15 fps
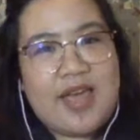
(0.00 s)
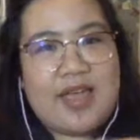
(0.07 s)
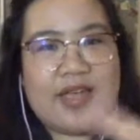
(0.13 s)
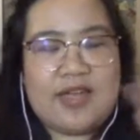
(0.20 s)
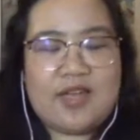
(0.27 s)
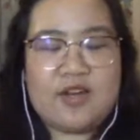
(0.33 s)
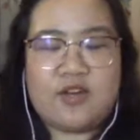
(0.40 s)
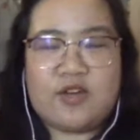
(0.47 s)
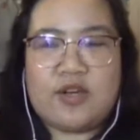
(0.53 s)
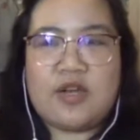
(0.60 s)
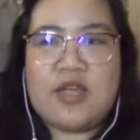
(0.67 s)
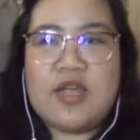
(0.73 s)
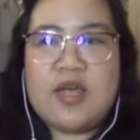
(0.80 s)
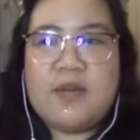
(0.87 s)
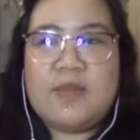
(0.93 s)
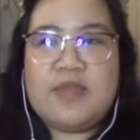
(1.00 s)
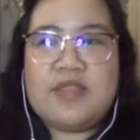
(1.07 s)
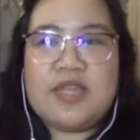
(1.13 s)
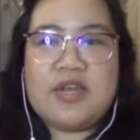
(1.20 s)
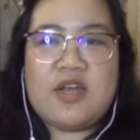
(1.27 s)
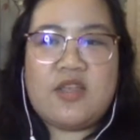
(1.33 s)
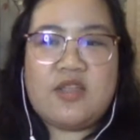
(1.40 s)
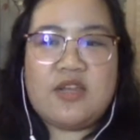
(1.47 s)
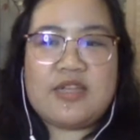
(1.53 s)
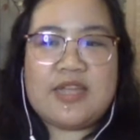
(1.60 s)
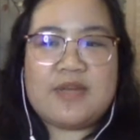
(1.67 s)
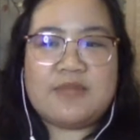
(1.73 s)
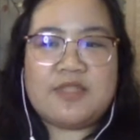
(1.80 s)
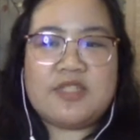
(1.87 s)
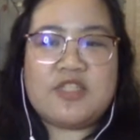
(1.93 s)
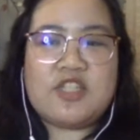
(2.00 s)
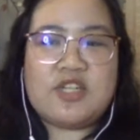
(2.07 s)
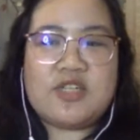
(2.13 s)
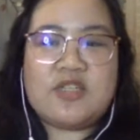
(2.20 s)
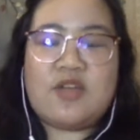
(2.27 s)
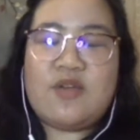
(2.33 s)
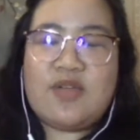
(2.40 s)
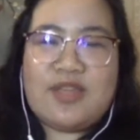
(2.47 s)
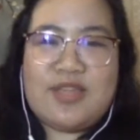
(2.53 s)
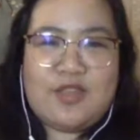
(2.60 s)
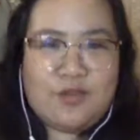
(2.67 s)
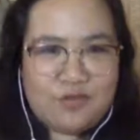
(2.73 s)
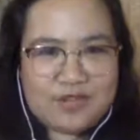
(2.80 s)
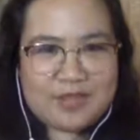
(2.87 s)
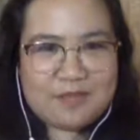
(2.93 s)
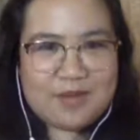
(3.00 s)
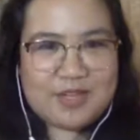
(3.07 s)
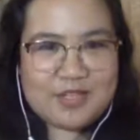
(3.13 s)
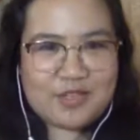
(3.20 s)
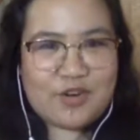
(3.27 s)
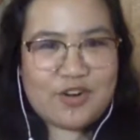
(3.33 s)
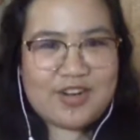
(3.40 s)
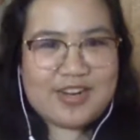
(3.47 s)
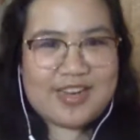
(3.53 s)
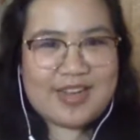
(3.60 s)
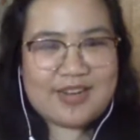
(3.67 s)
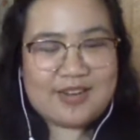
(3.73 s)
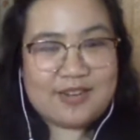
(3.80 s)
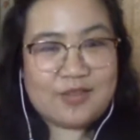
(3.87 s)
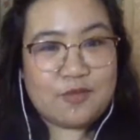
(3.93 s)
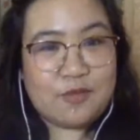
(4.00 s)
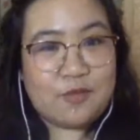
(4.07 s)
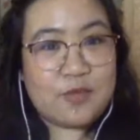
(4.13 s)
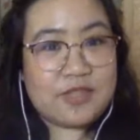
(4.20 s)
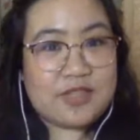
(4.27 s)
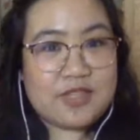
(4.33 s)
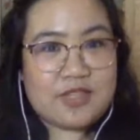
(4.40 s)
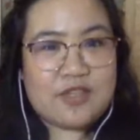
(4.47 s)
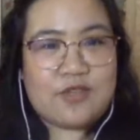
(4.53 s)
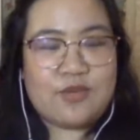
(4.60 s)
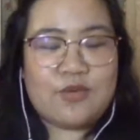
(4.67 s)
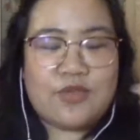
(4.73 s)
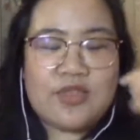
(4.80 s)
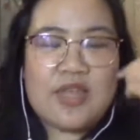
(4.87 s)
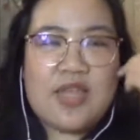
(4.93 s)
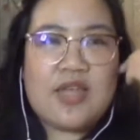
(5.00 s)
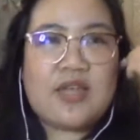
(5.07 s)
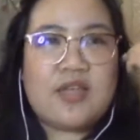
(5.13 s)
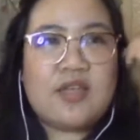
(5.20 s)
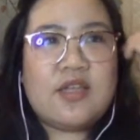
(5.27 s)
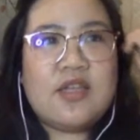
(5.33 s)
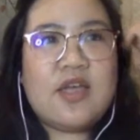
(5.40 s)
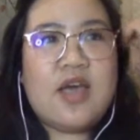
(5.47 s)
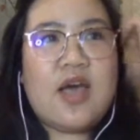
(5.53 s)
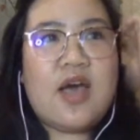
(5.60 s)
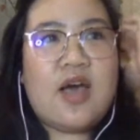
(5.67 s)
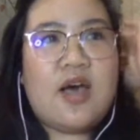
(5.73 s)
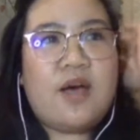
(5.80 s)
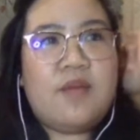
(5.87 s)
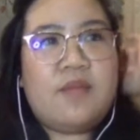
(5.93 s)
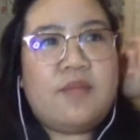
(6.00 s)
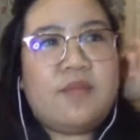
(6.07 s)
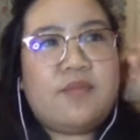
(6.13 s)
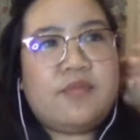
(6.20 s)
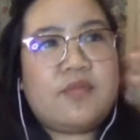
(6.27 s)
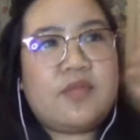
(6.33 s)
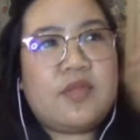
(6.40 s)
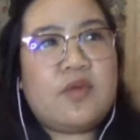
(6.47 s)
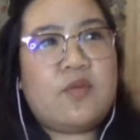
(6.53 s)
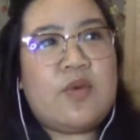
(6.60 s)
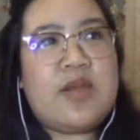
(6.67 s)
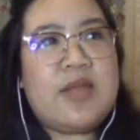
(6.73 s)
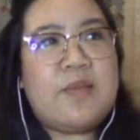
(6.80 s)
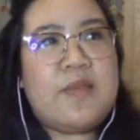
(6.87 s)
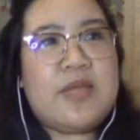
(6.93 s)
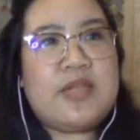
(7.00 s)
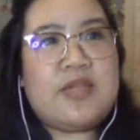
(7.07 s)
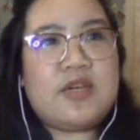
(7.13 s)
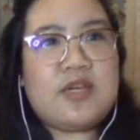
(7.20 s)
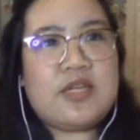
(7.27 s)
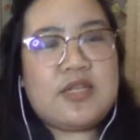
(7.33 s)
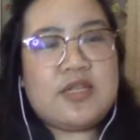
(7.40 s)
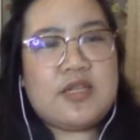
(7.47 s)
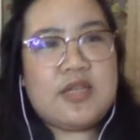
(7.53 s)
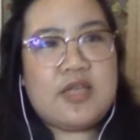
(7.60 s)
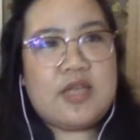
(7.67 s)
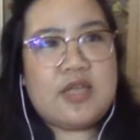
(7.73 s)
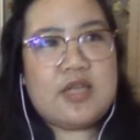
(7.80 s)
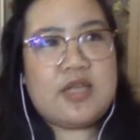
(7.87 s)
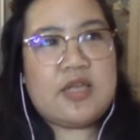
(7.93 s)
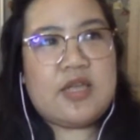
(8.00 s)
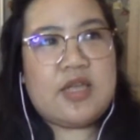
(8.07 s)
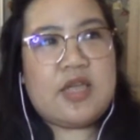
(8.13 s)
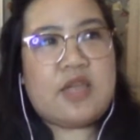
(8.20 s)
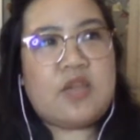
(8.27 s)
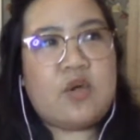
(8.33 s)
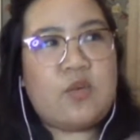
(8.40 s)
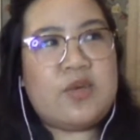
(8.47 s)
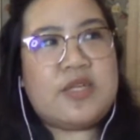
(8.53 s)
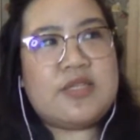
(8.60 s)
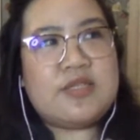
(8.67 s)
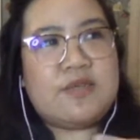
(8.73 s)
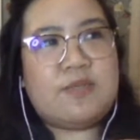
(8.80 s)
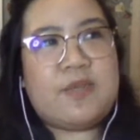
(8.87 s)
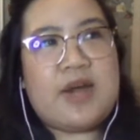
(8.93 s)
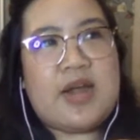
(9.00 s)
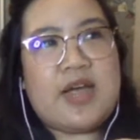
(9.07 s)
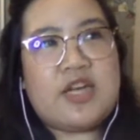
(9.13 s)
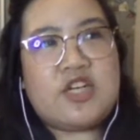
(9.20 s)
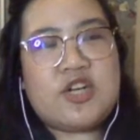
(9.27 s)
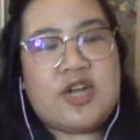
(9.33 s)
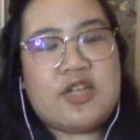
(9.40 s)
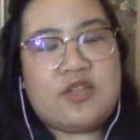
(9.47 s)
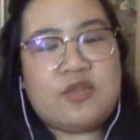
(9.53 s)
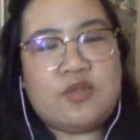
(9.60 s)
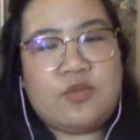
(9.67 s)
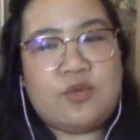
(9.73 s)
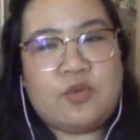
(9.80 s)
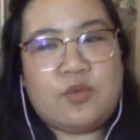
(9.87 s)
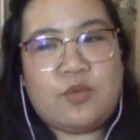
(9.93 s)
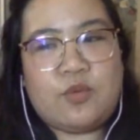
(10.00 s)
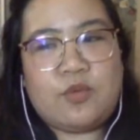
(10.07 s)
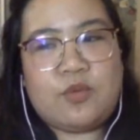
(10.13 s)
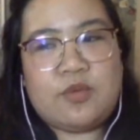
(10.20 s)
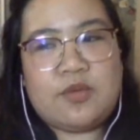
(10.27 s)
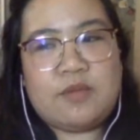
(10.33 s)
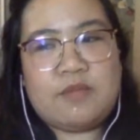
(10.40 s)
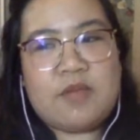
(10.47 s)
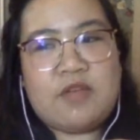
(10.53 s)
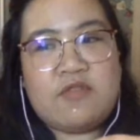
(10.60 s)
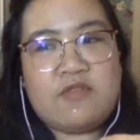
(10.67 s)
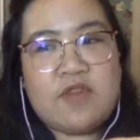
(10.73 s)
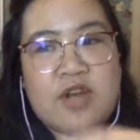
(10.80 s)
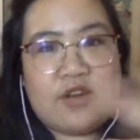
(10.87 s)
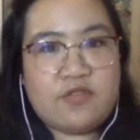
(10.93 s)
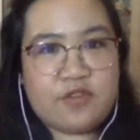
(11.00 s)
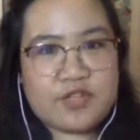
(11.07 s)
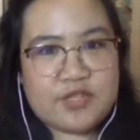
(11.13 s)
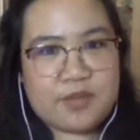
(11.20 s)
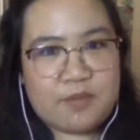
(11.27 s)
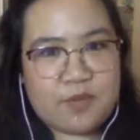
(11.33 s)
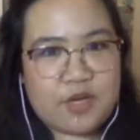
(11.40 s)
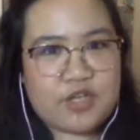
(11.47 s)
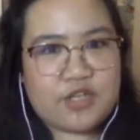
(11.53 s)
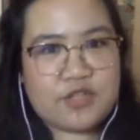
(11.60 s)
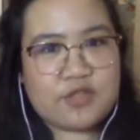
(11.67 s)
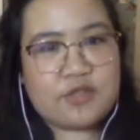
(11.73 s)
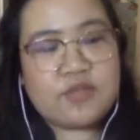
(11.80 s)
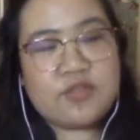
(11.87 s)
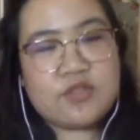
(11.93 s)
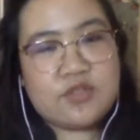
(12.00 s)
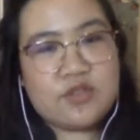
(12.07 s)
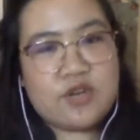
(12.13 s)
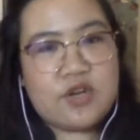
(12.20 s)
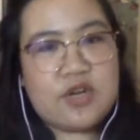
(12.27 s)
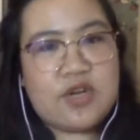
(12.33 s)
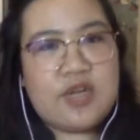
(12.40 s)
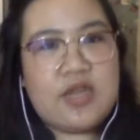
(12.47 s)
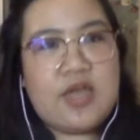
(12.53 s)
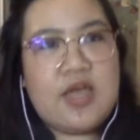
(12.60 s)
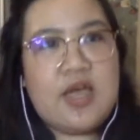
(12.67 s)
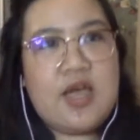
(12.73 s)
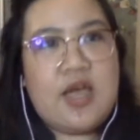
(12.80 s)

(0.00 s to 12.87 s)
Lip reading: like, and on. But then other times it's just okay. Can you read my story and what did you think? When I beta read, it always parang I try to do my very first impressions of the story